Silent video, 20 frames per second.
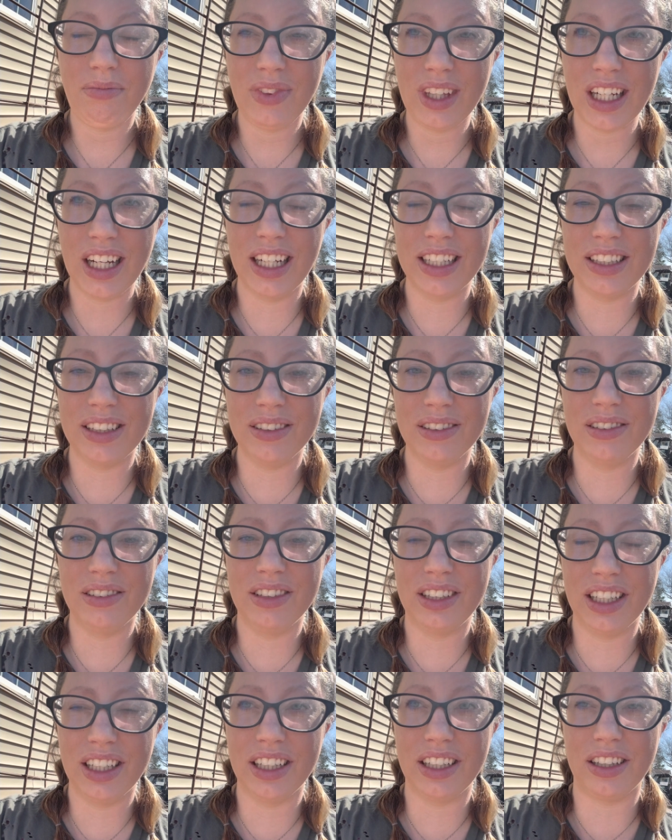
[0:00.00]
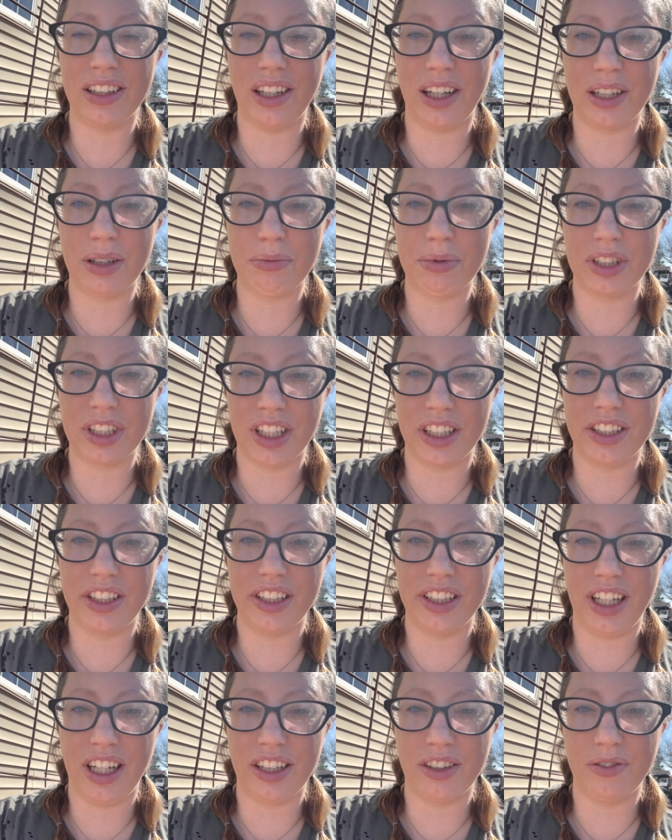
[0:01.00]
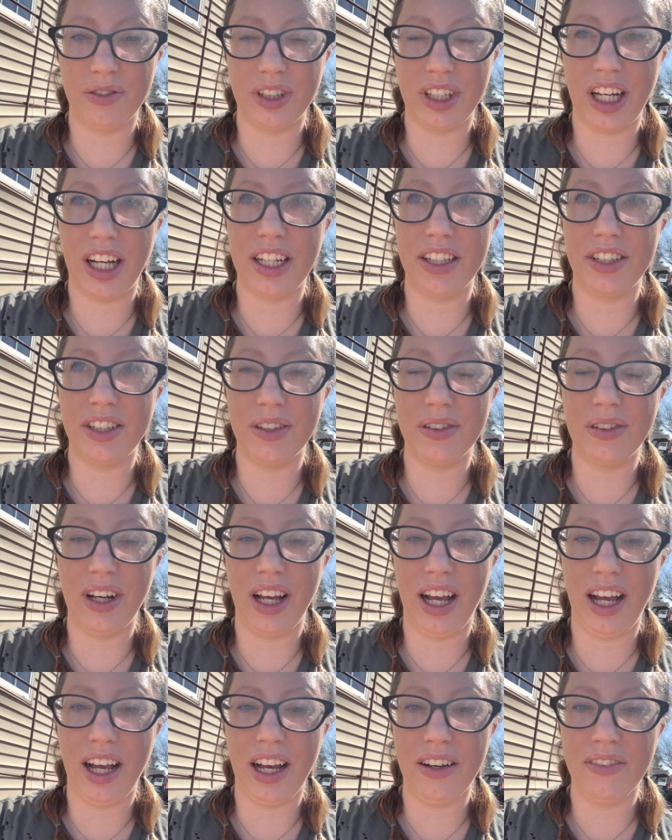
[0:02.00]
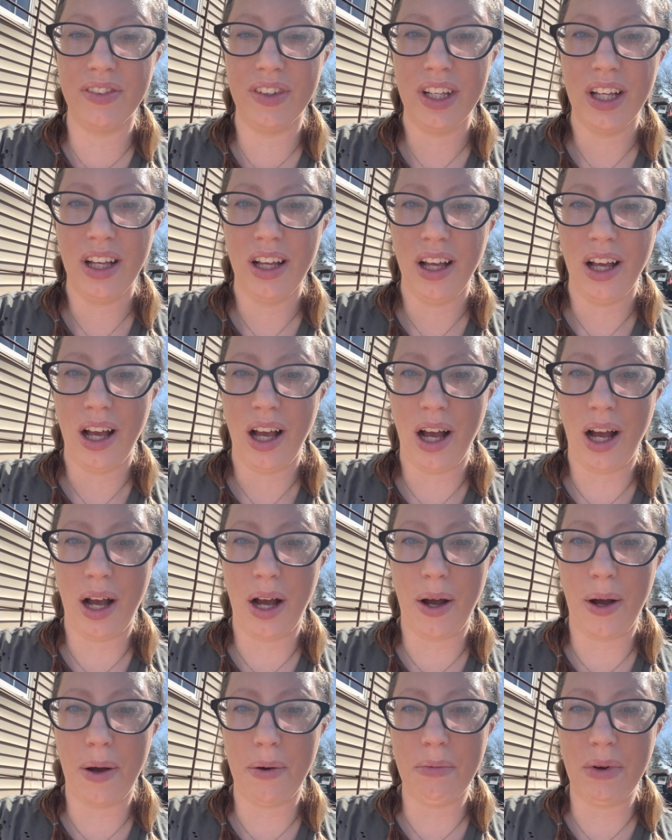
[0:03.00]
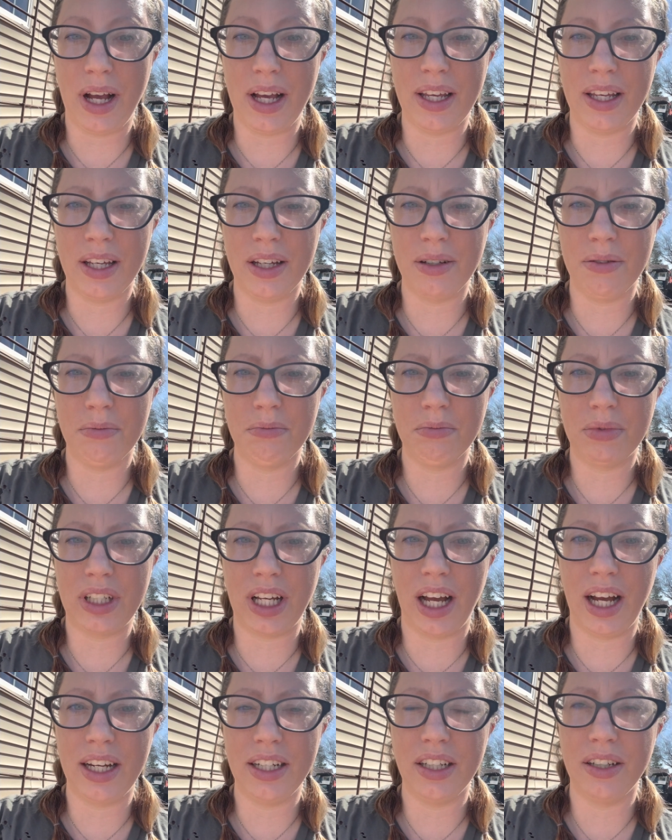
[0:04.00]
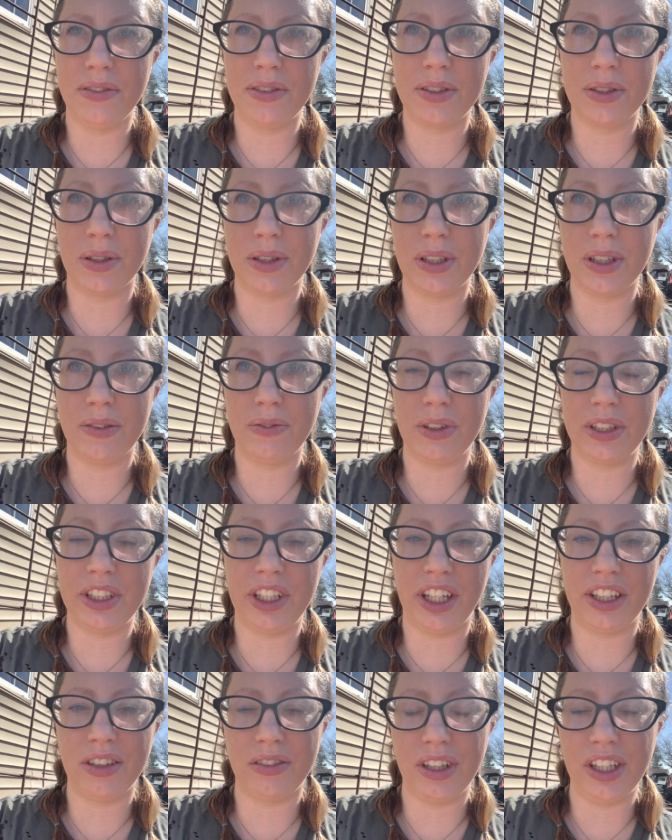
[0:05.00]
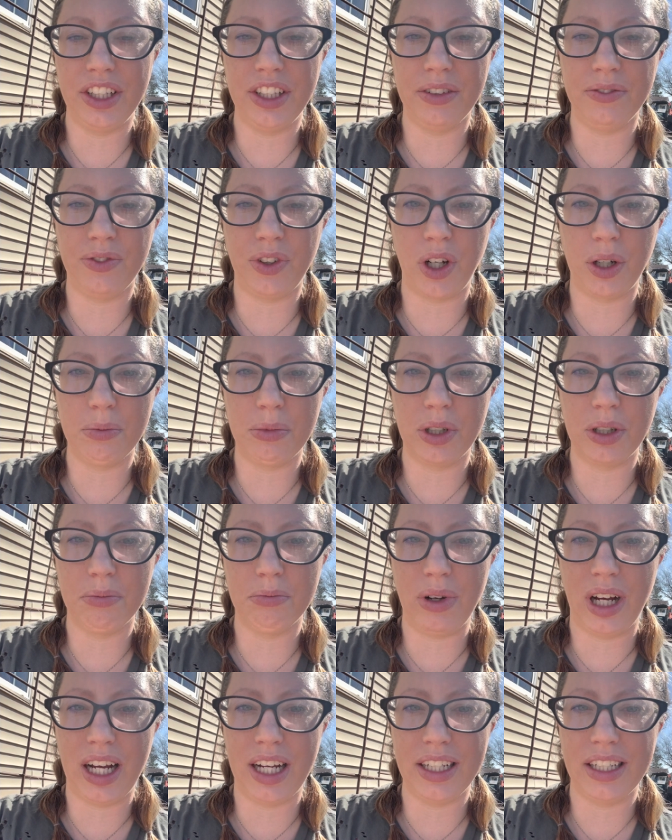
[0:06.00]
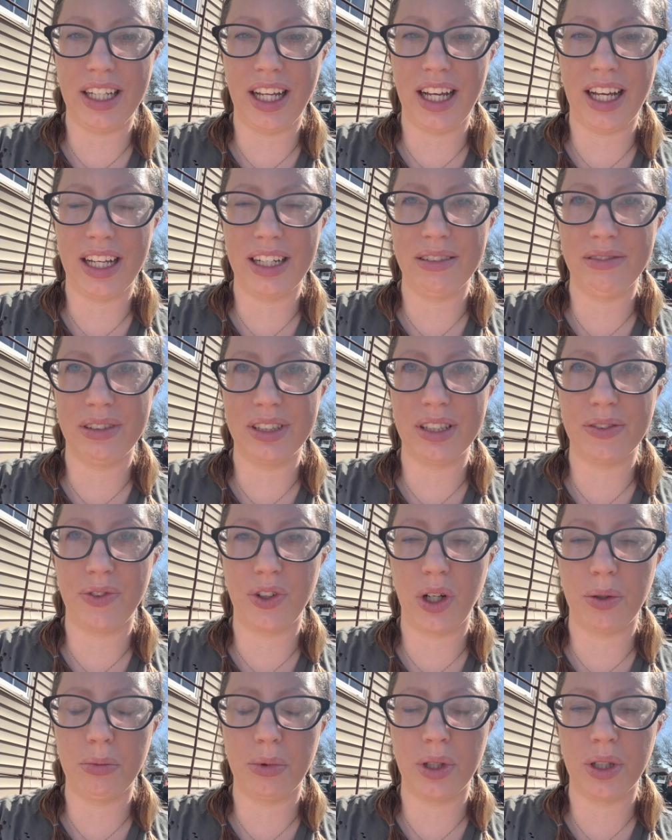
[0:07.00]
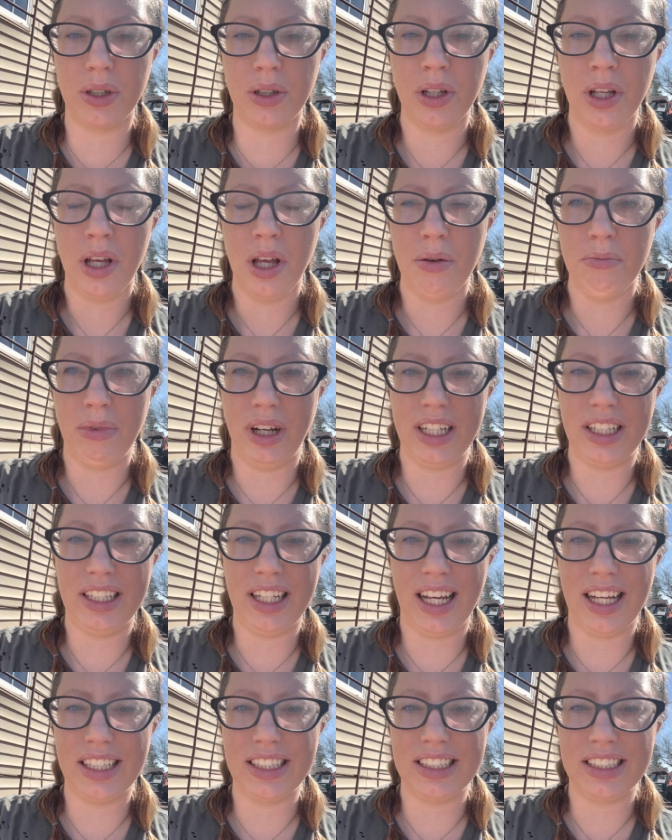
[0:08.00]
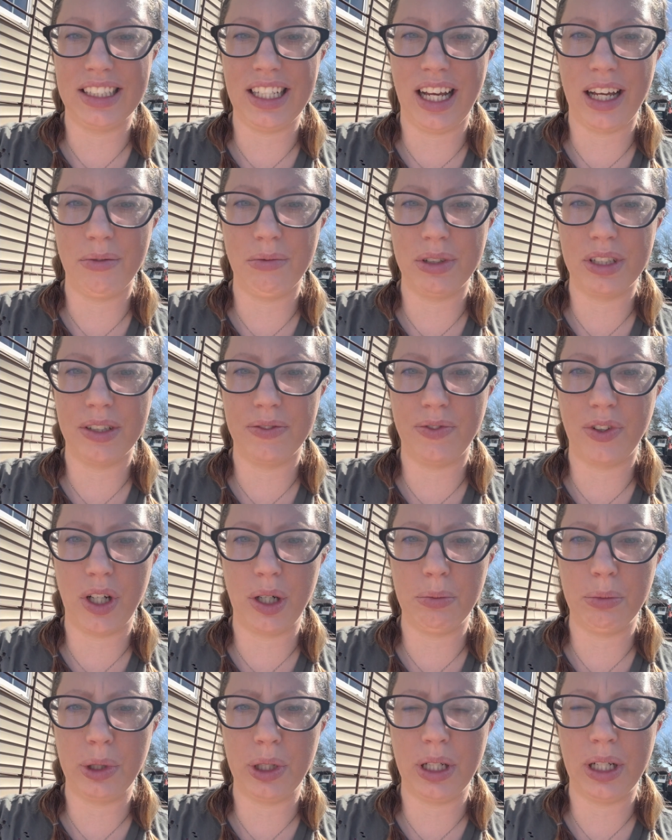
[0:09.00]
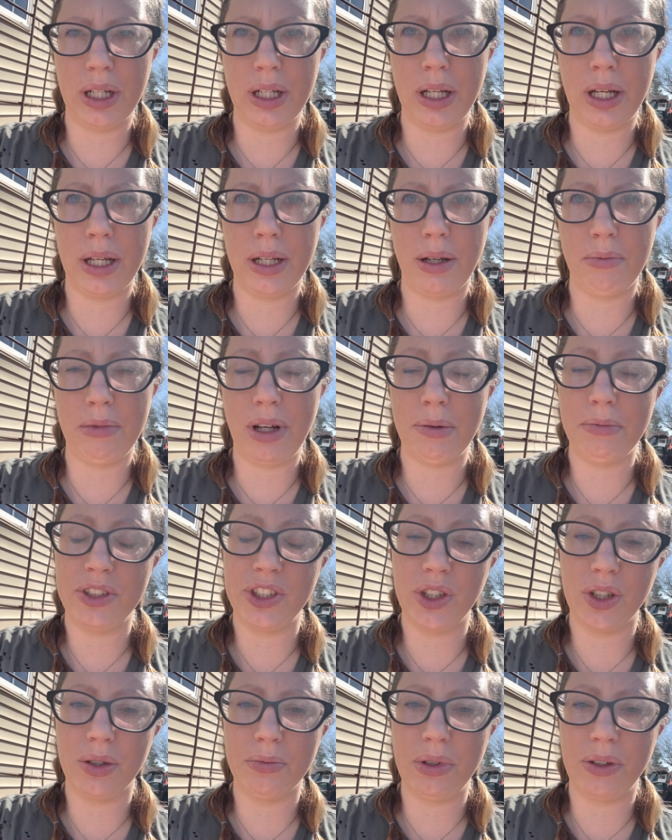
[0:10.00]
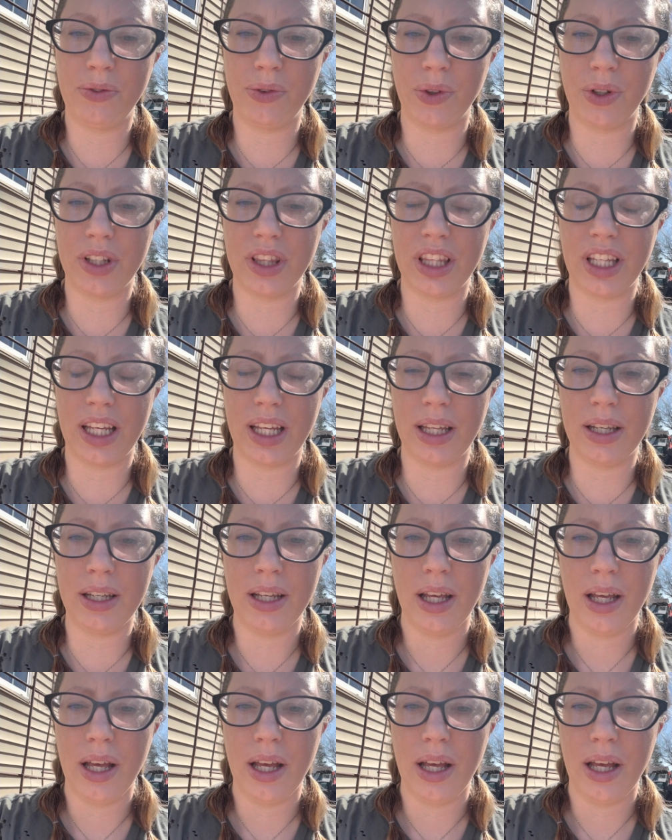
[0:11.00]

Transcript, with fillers: I do get a lot of production out of what I do have. Um, I am kind of sort of a generation farmer. My dad was a farmer, my dad's dad was a farmer, and I'm not sure before then,